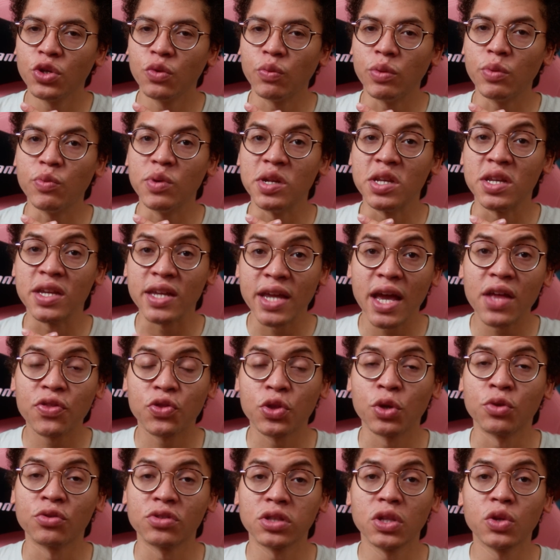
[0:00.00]
we would get
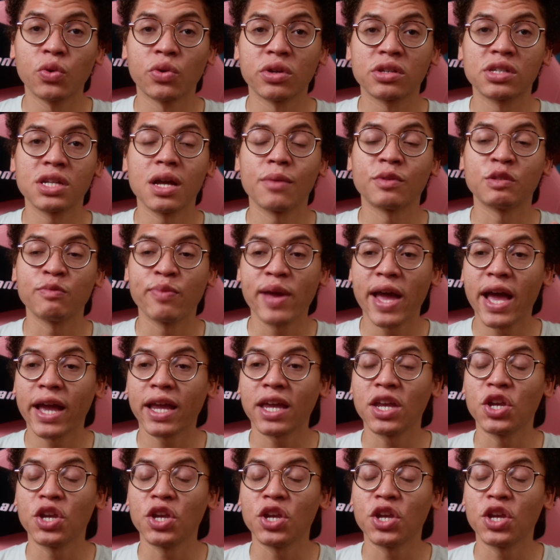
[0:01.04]
those lower stops back,